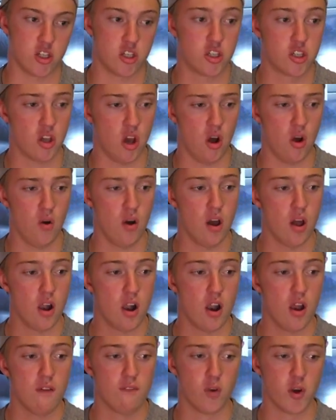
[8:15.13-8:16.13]
So
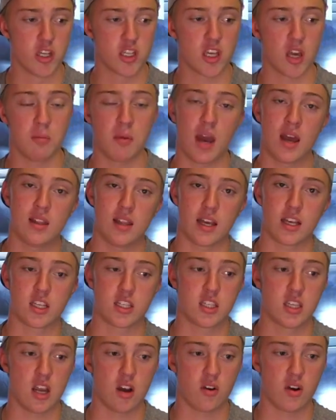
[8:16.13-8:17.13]
voice command like
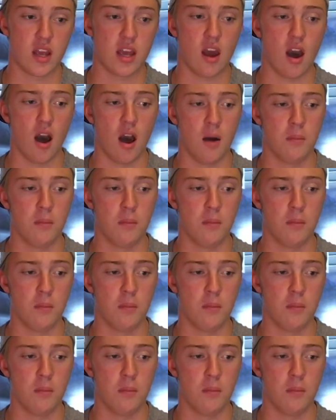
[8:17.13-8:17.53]
Siri,